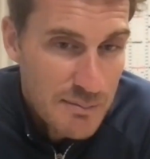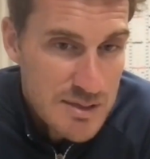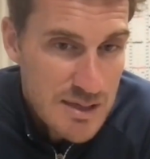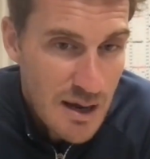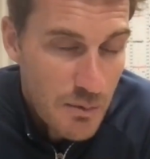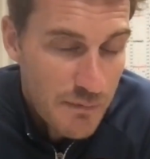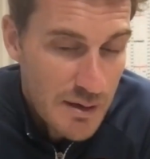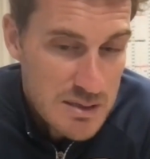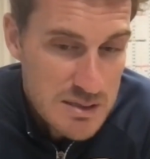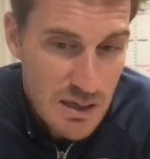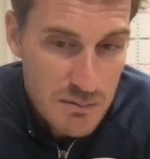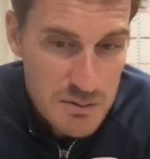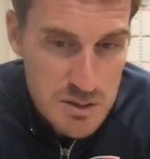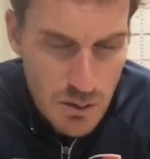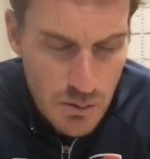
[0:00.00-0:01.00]
time with
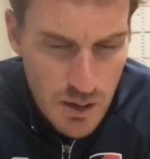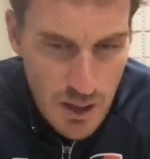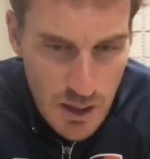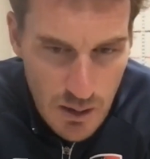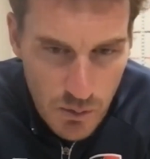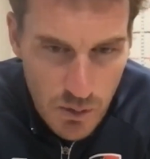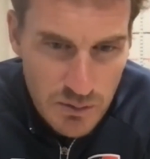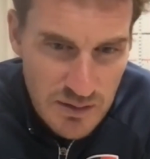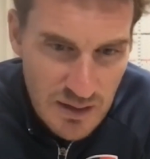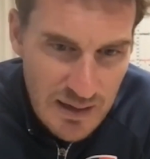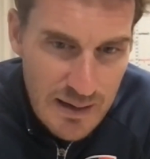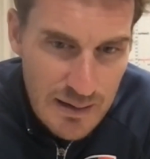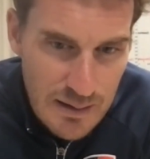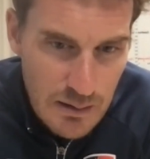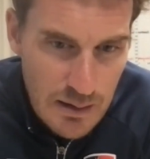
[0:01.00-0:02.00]
ourselves. So we were
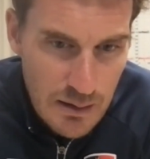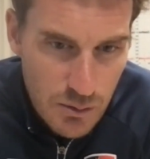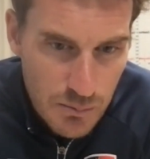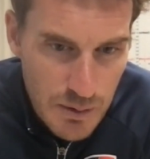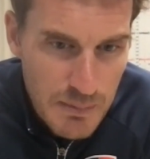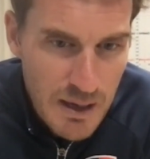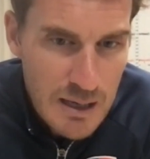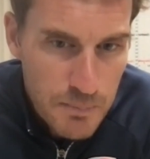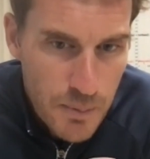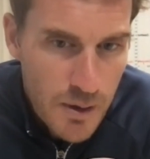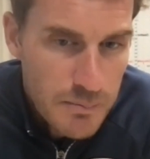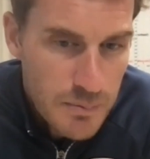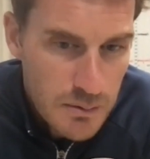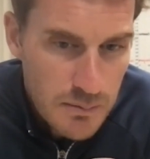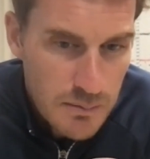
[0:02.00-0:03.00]
delighted it could be made
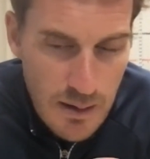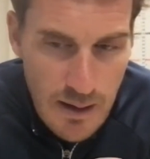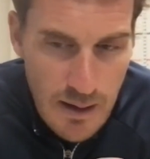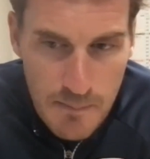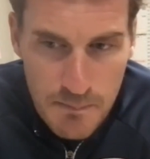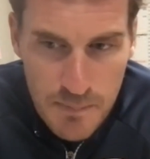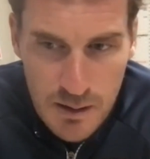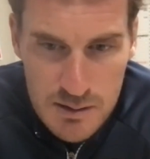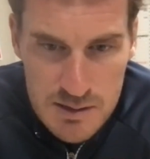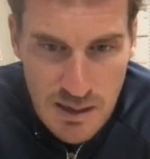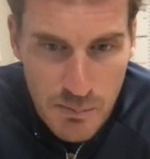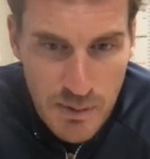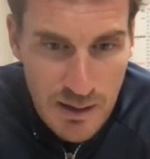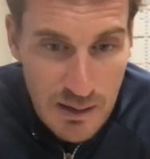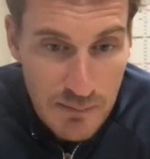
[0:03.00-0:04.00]
permanent, because then
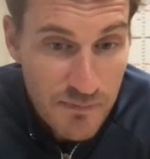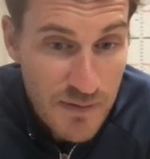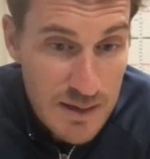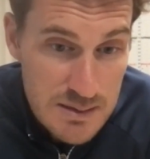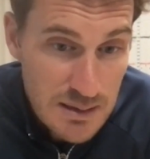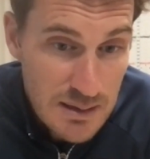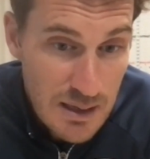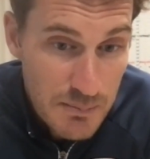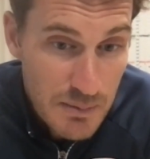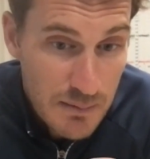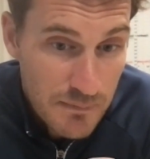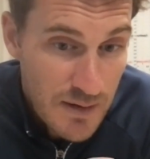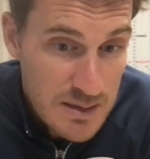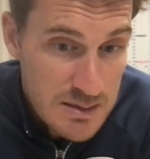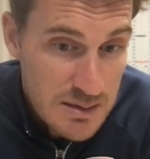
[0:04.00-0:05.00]
we can invest in him and
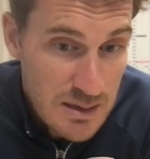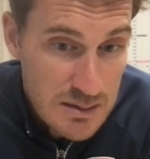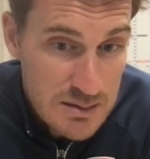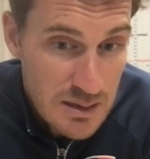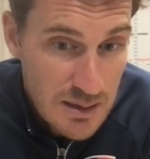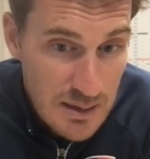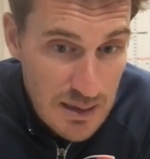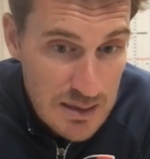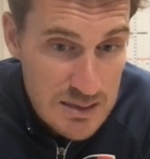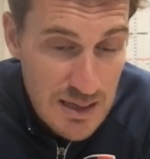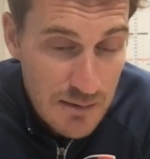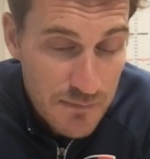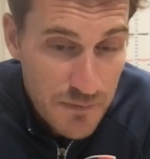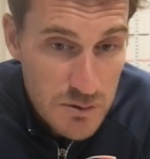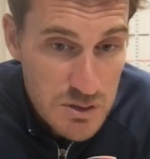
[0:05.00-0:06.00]
invest in his
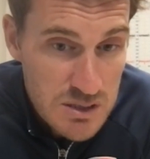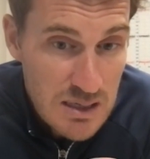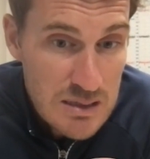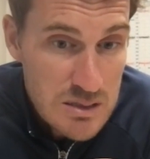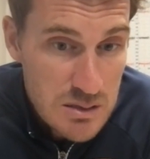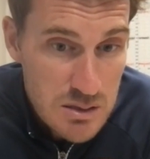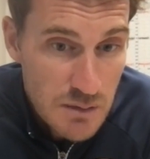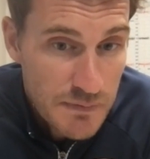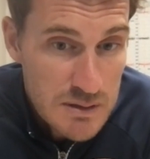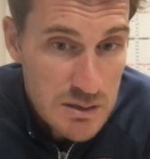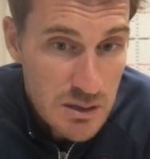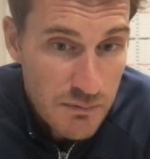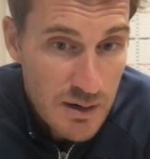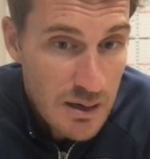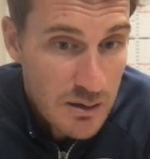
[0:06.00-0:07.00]
next few seasons of his
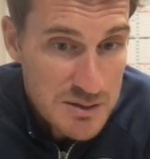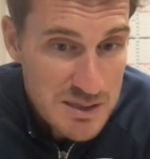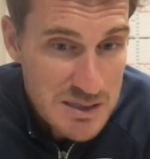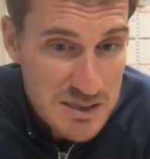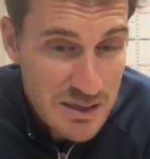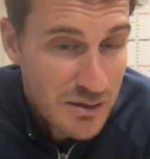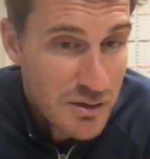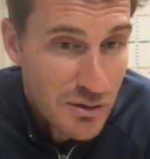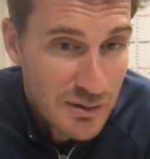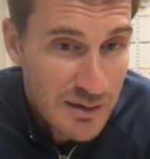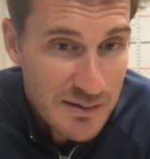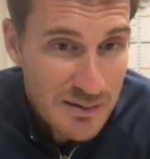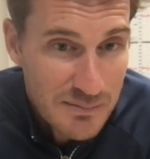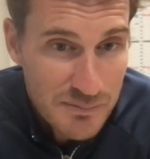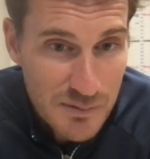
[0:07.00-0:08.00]
career, because he's still a young
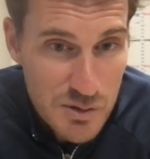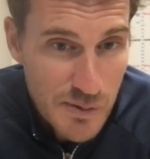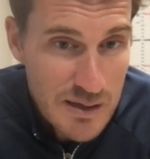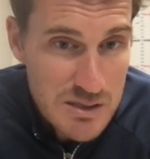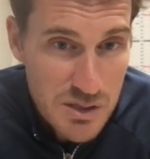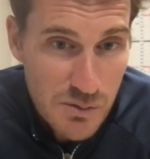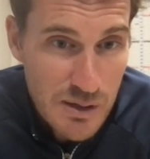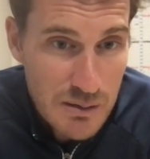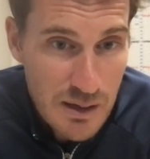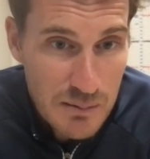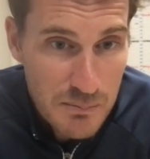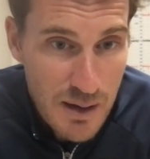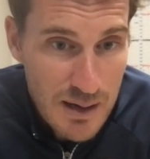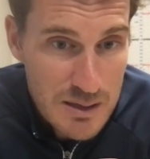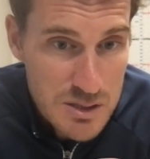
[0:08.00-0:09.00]
lad, 22
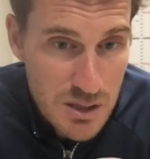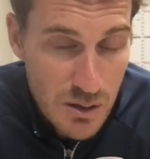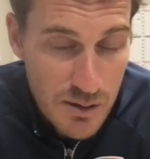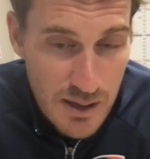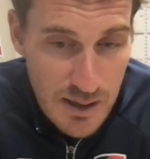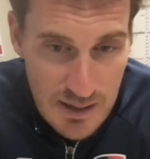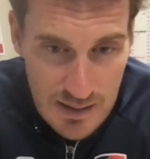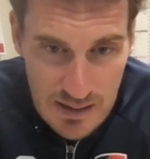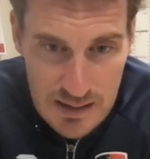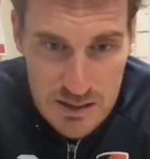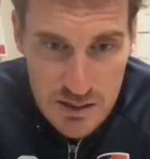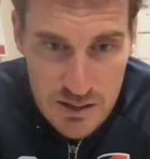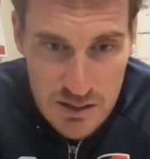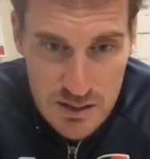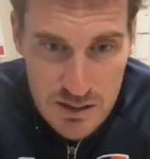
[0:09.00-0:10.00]
in May, so he's
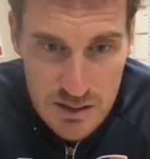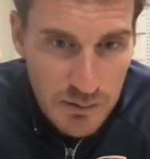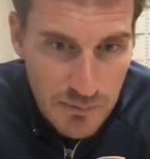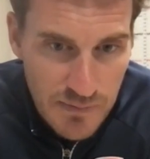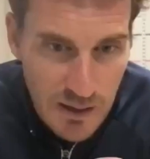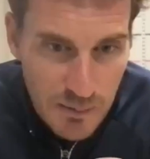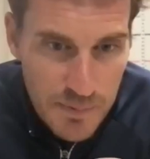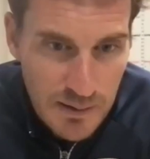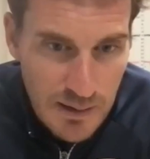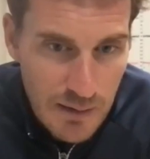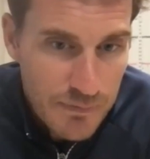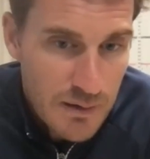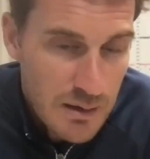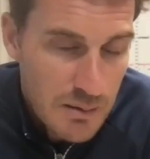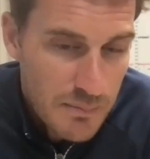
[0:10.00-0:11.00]
got a lot of developing
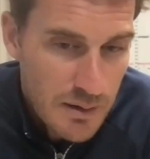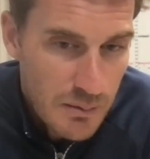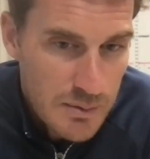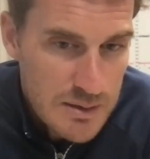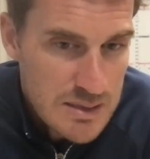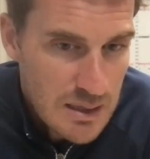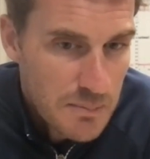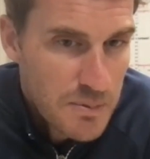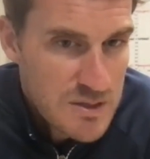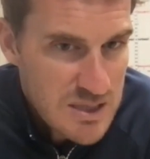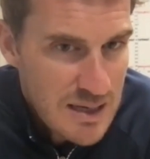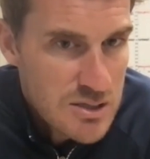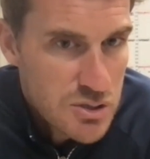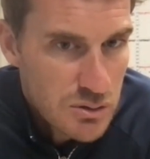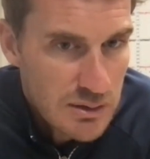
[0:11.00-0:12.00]
left in him, and we see a
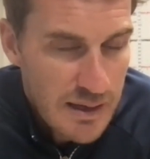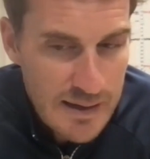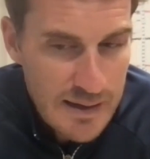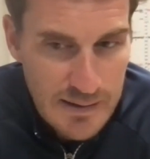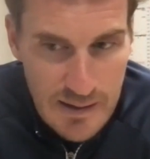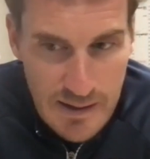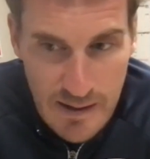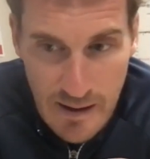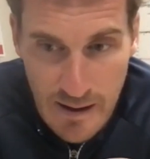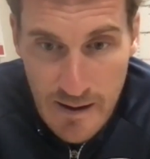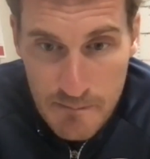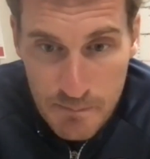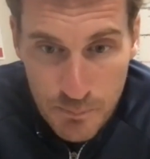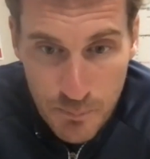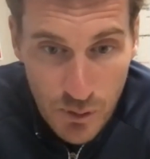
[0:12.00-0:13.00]
potential there.
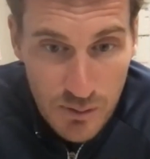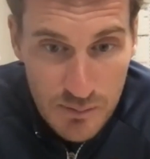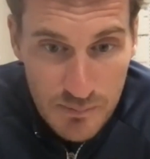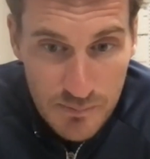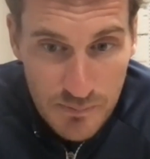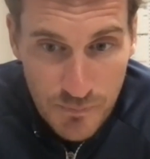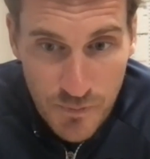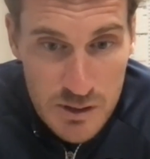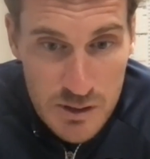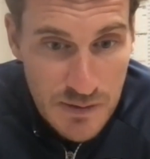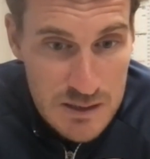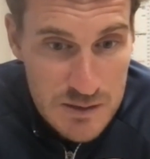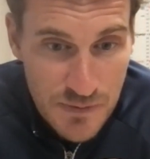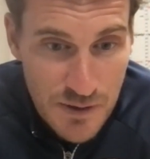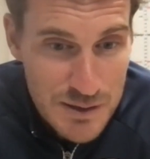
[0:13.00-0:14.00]
But first
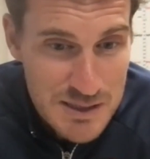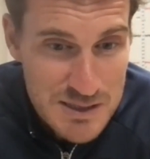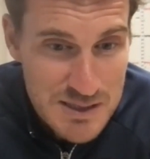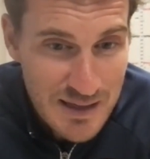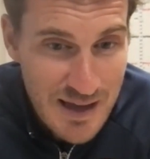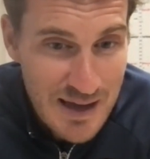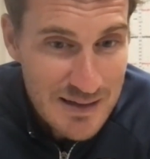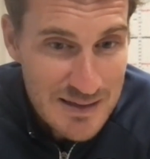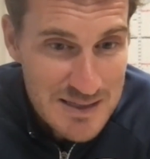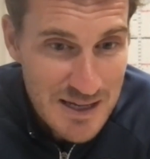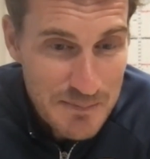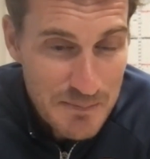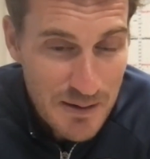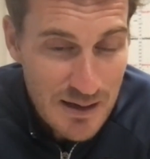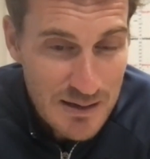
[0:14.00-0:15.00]
things first is to get in a
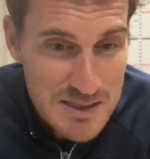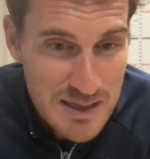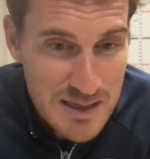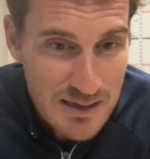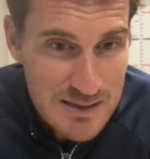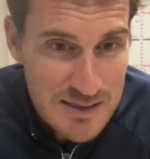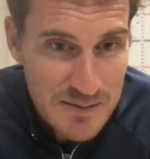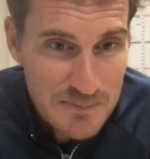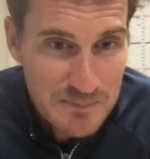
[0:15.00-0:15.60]
team and stay in a team.